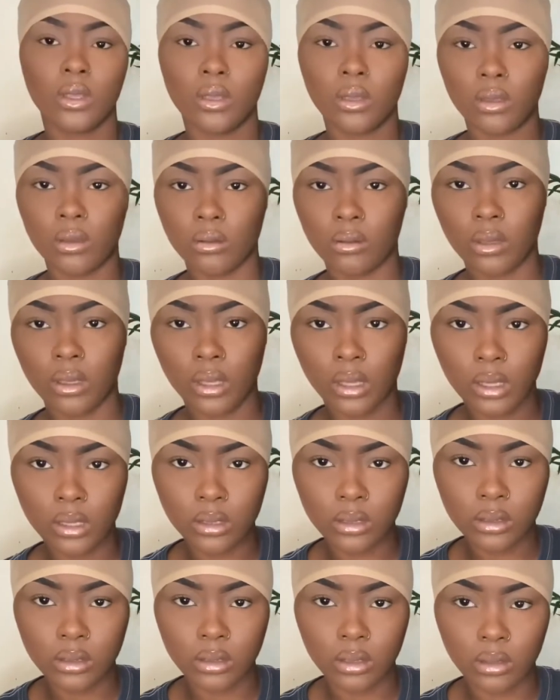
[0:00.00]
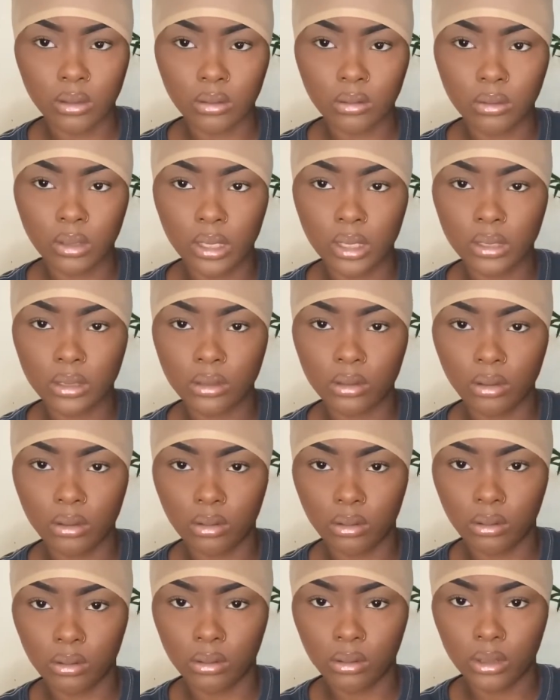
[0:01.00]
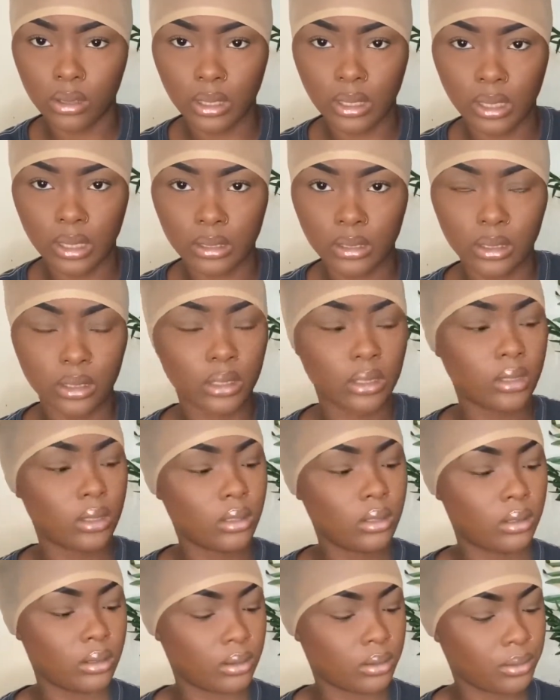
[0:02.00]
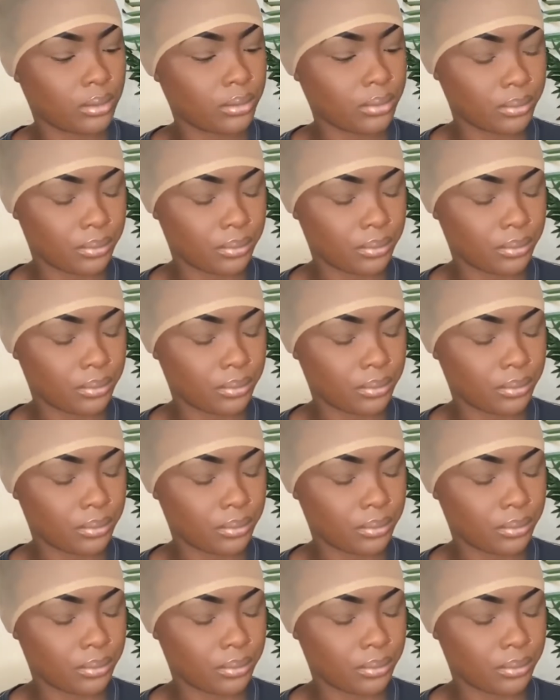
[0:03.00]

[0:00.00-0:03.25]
Okay, so that's all that I needed to do.